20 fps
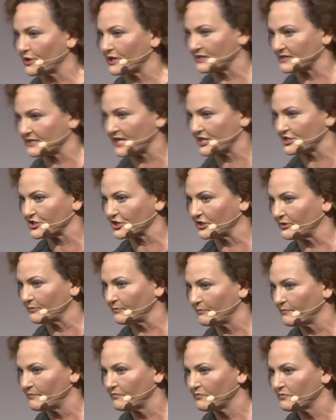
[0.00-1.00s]
station
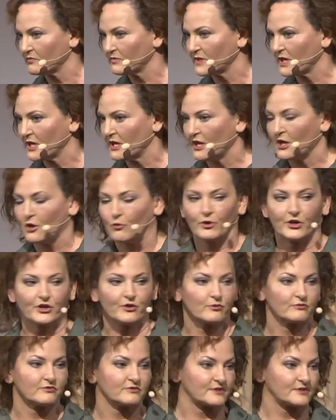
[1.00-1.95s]
where you